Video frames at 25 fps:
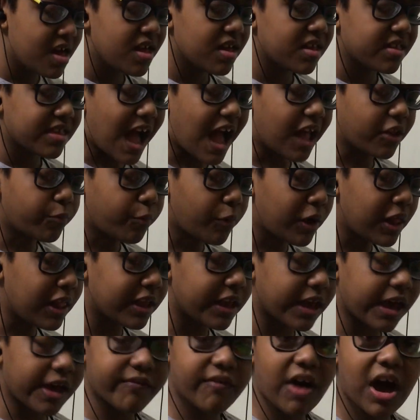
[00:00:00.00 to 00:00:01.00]
That will
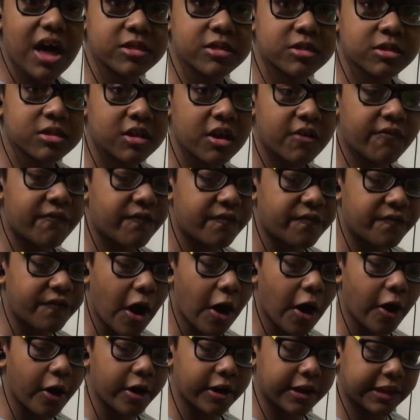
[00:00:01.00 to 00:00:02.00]
give us the
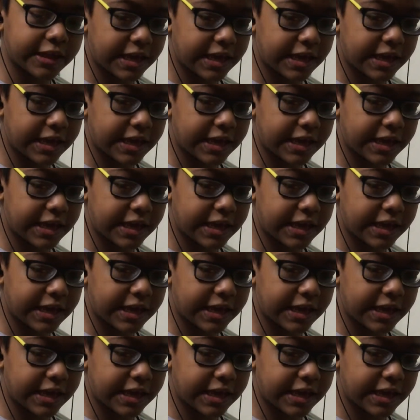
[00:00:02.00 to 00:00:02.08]
third